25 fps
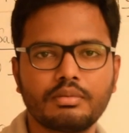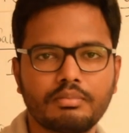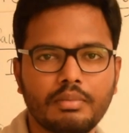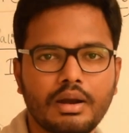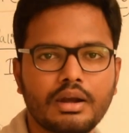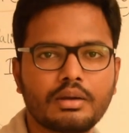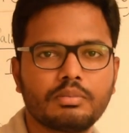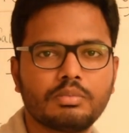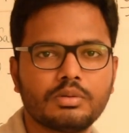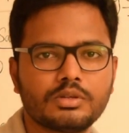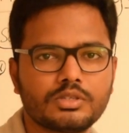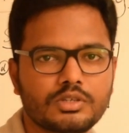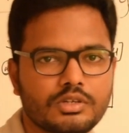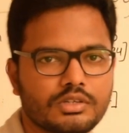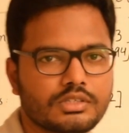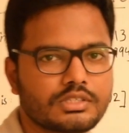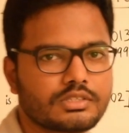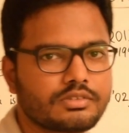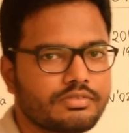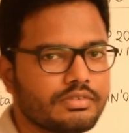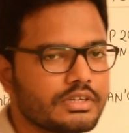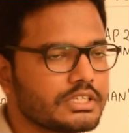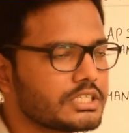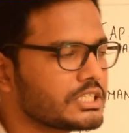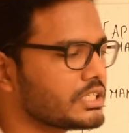multiple choice
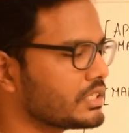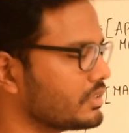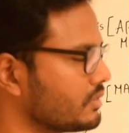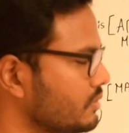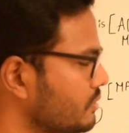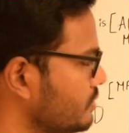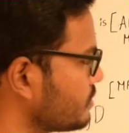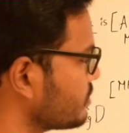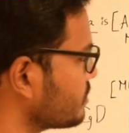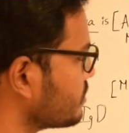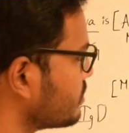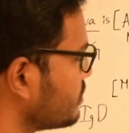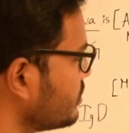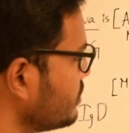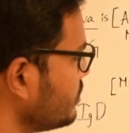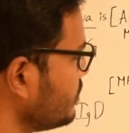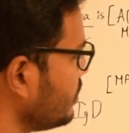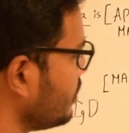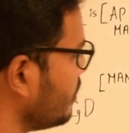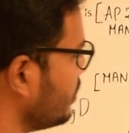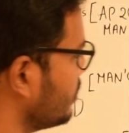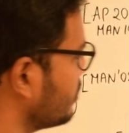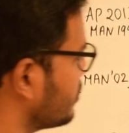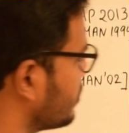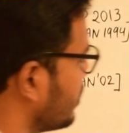question.
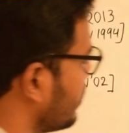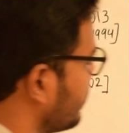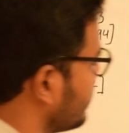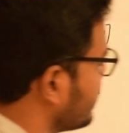So